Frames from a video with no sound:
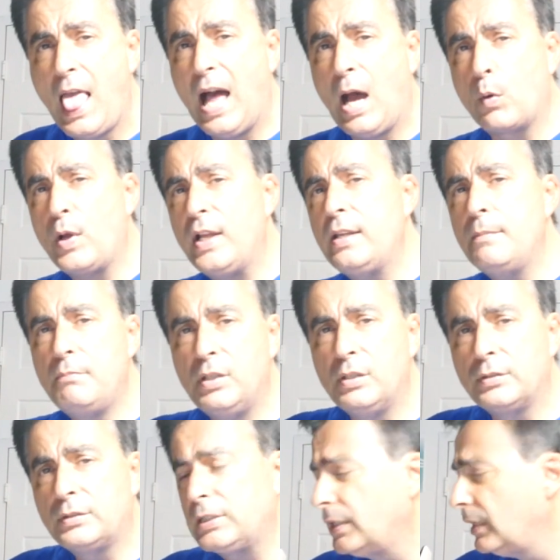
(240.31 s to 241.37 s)
already
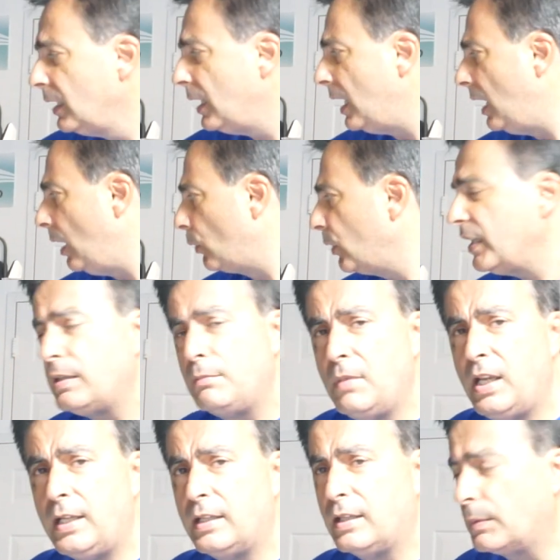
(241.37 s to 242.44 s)
built, already
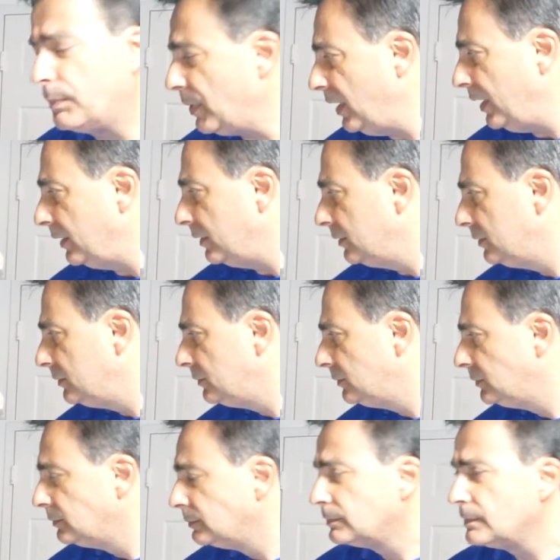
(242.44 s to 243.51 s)
made airplane.
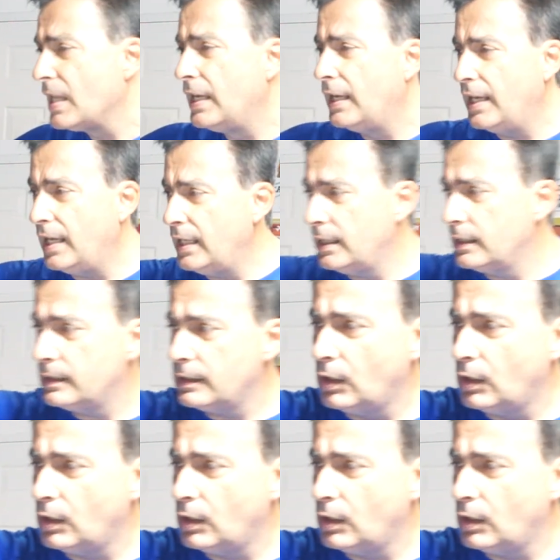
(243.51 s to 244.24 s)
And